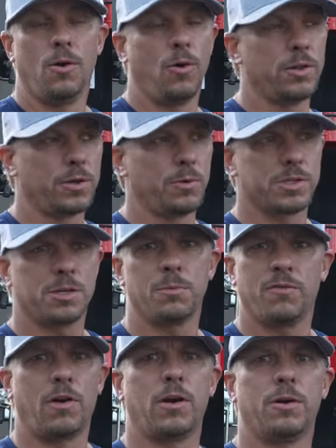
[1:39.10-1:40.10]
only with some
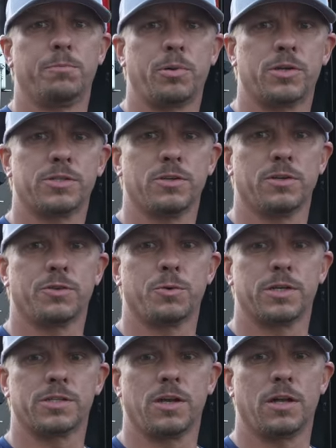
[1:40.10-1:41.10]
of our personal
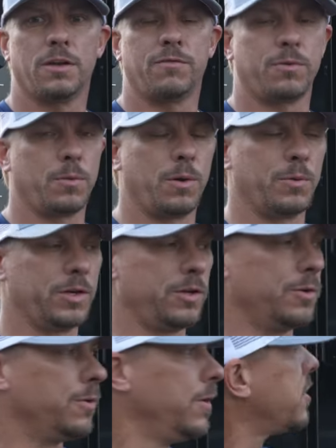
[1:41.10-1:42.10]
twists on it for what we
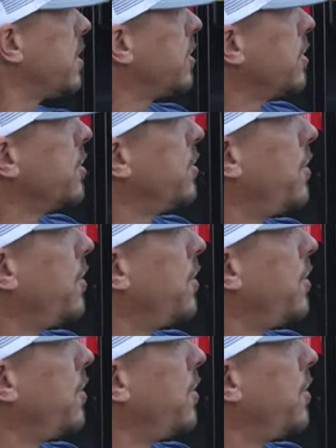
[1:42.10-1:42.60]
do, such as the